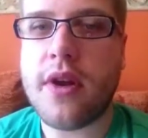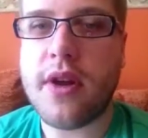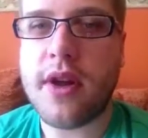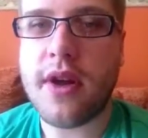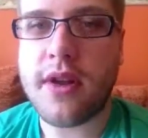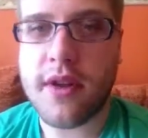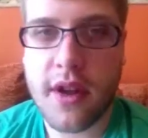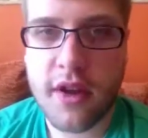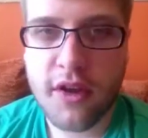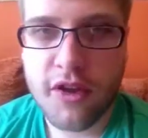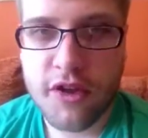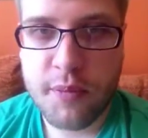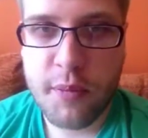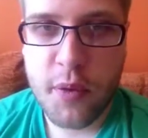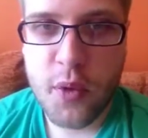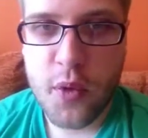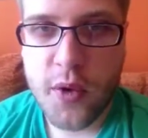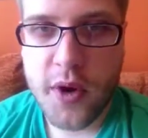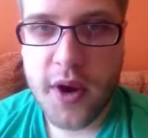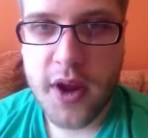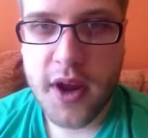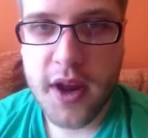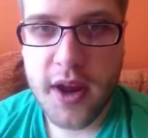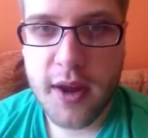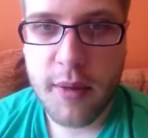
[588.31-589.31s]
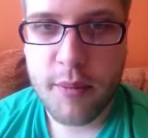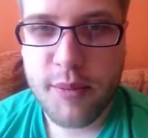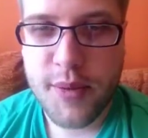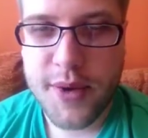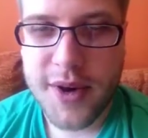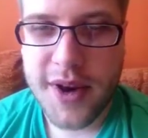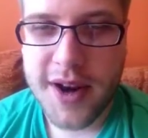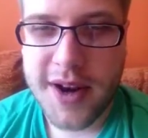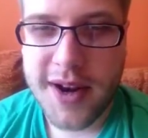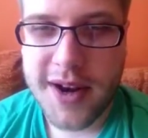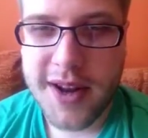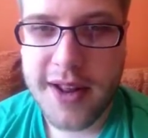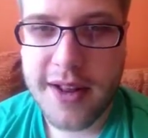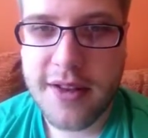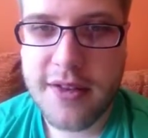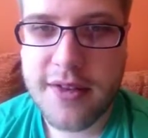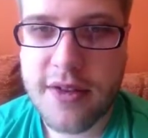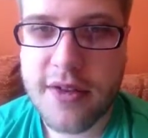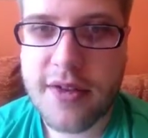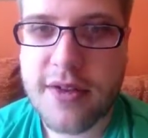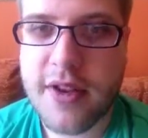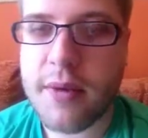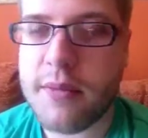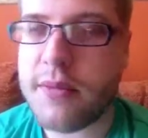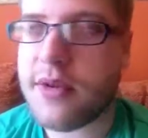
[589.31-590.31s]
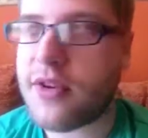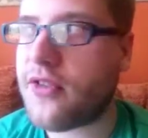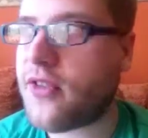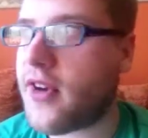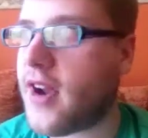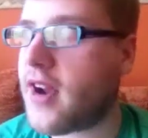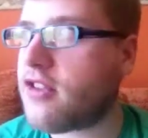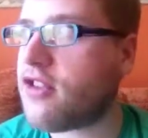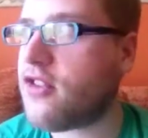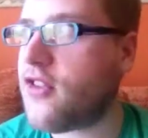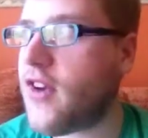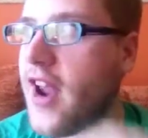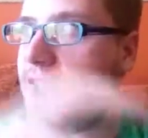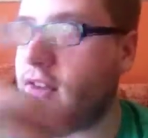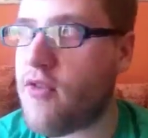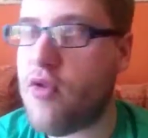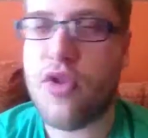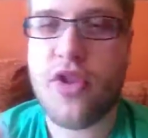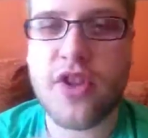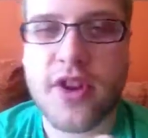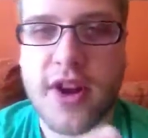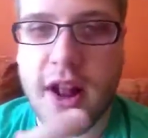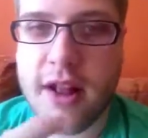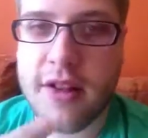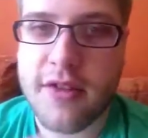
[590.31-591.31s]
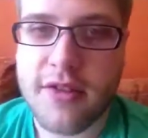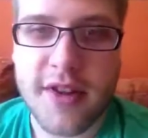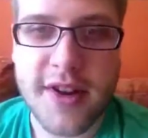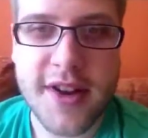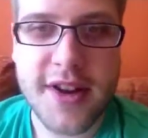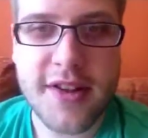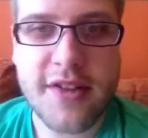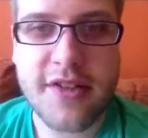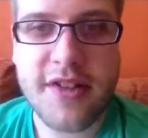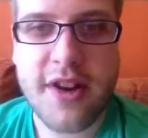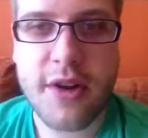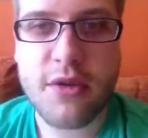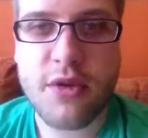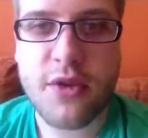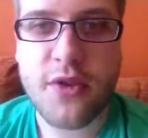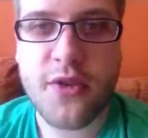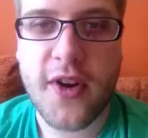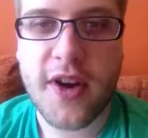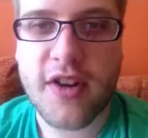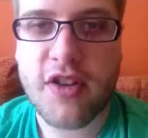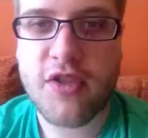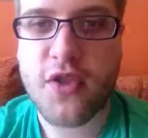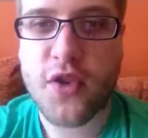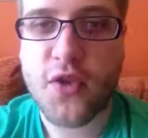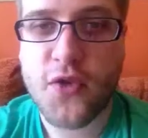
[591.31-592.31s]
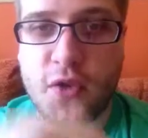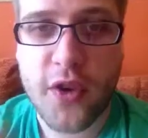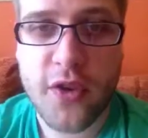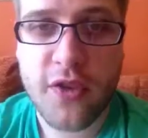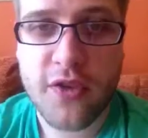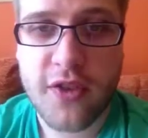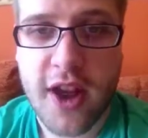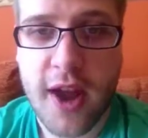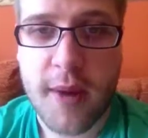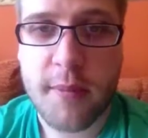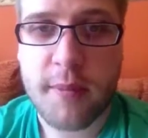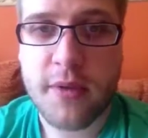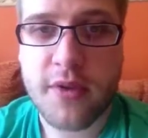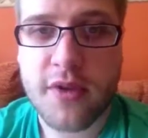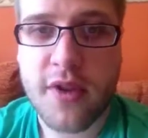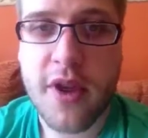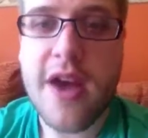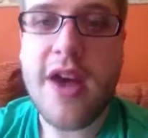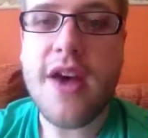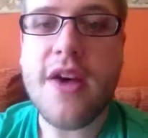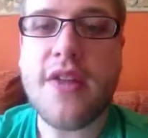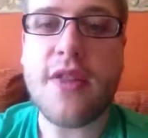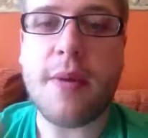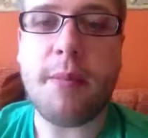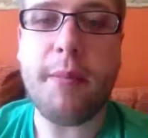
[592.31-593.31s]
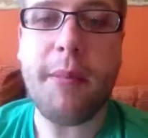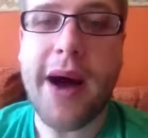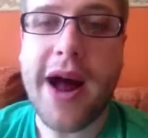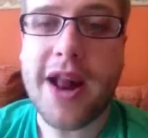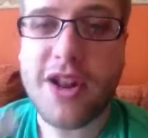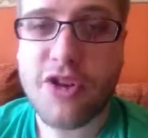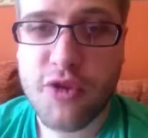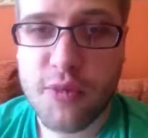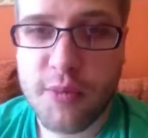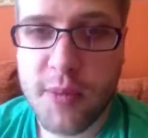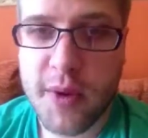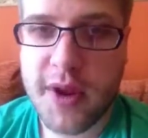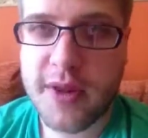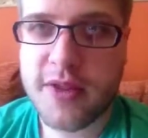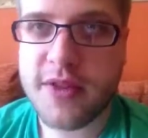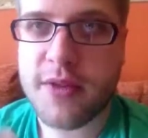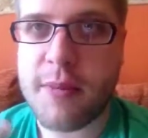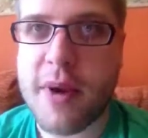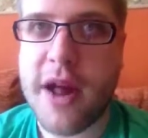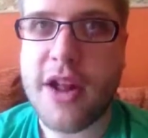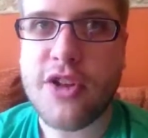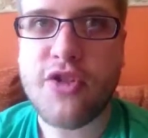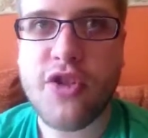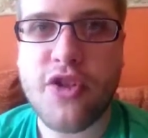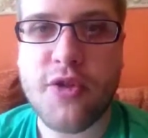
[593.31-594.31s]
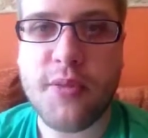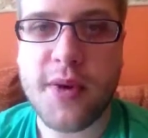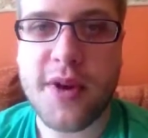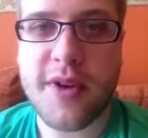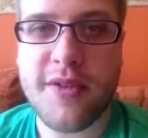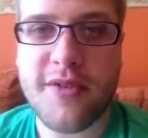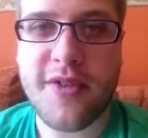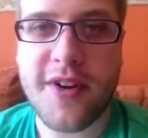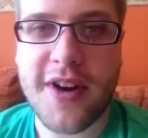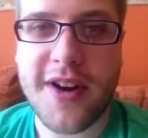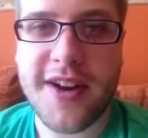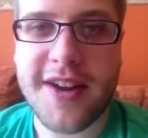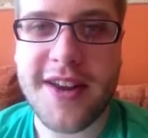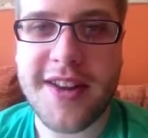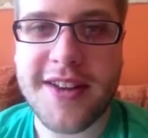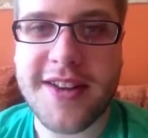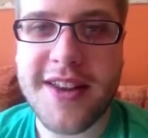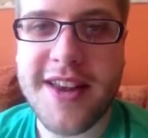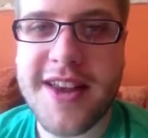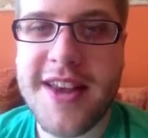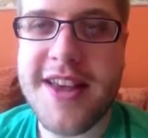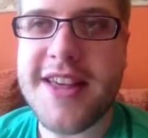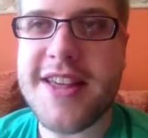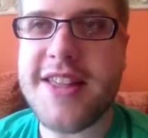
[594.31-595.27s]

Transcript: It's spooky, but it needs the sound effects of everything else. It needs the sound effects of his footsteps. The match is being fired.